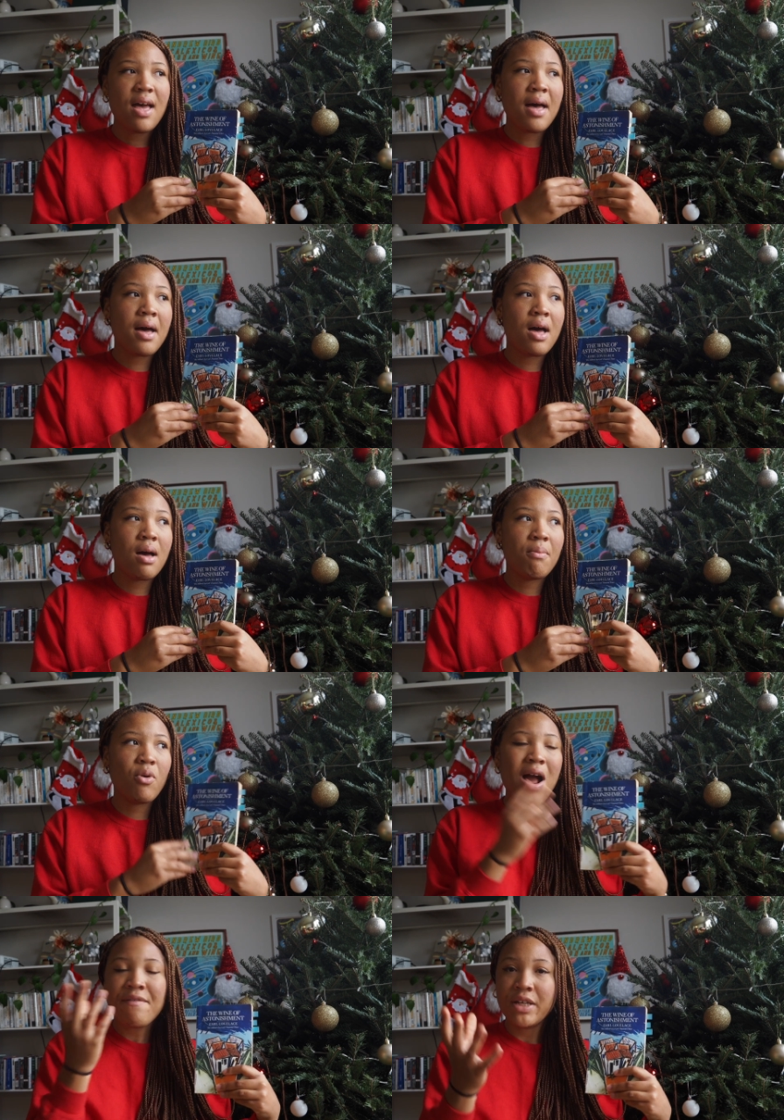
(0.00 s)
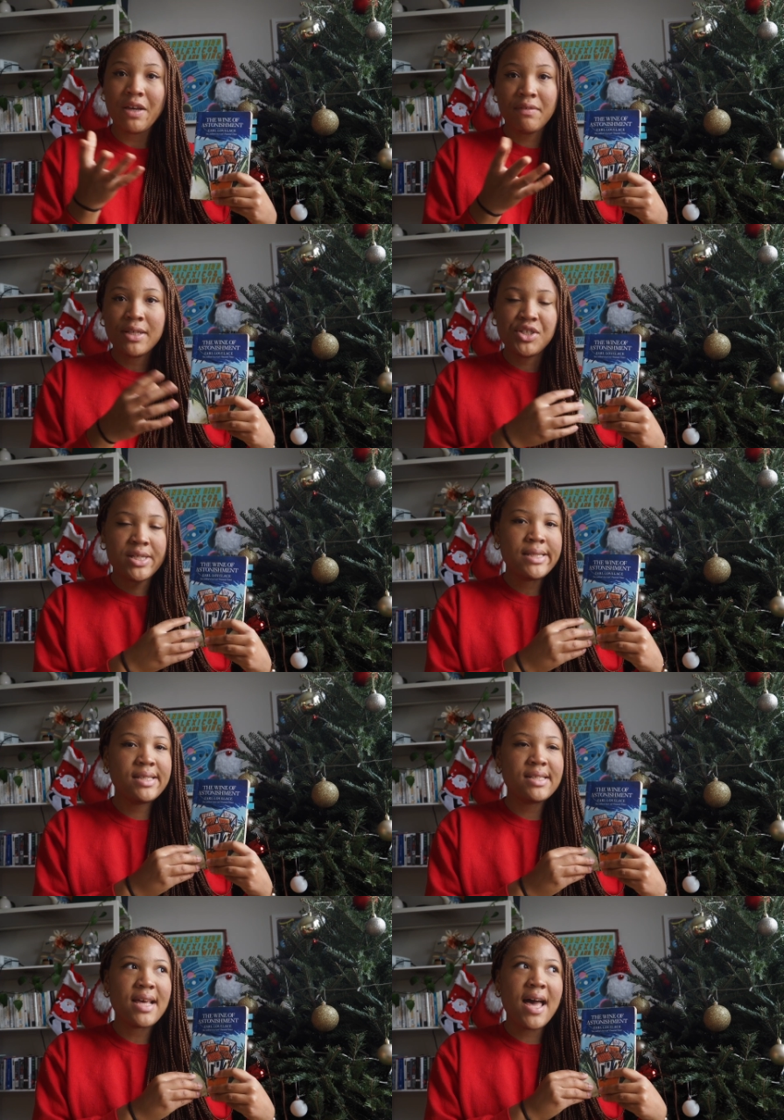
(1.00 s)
Or African religions.